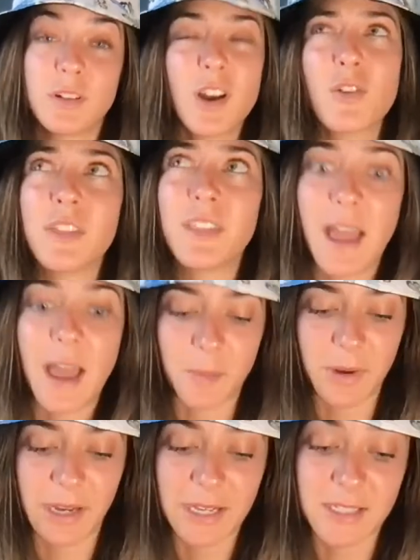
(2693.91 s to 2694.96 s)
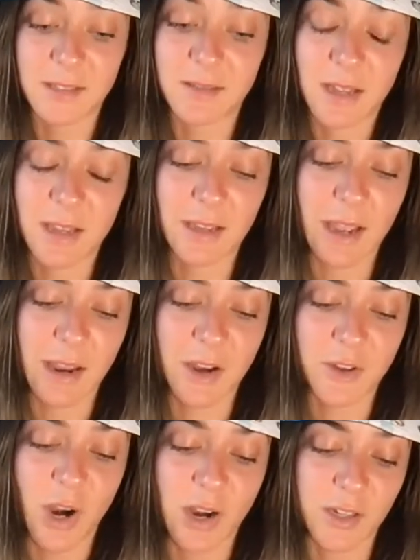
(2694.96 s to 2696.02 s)
Not only that, but I guess
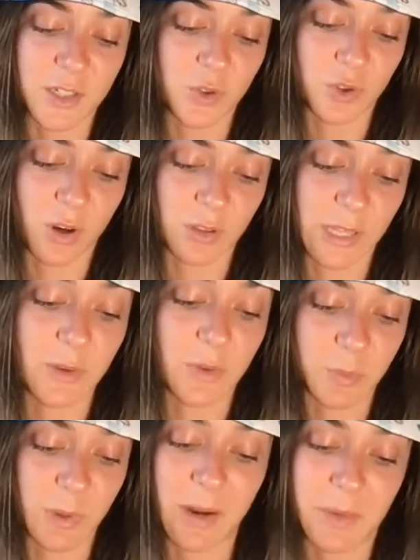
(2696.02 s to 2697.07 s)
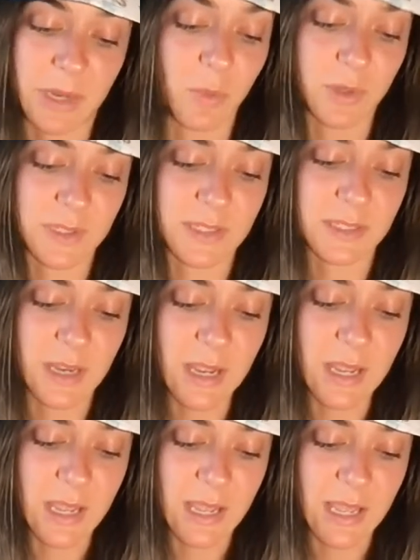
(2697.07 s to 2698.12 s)
I try not to use strong language, but I mean it was
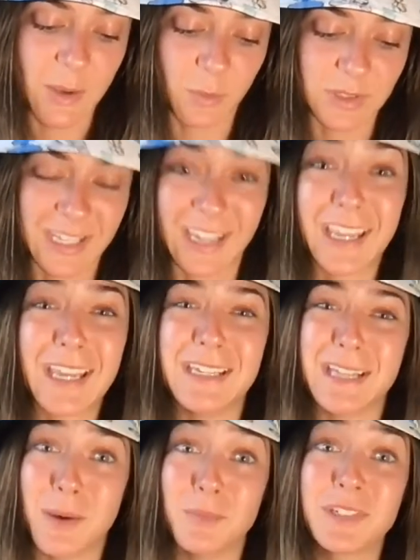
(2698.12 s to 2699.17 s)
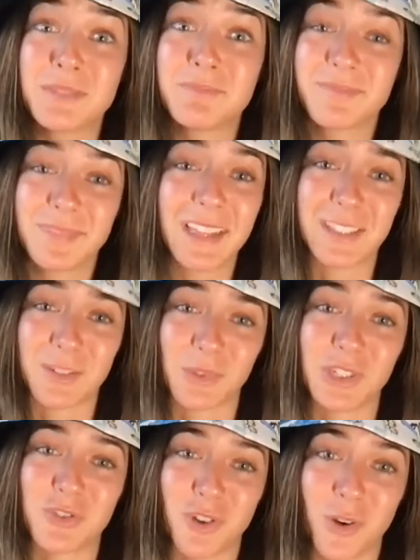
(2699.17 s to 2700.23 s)
like condemned. That's a
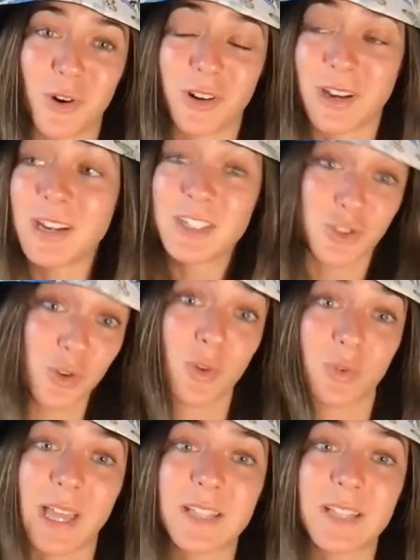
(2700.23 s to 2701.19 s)
really strong word. And it's true.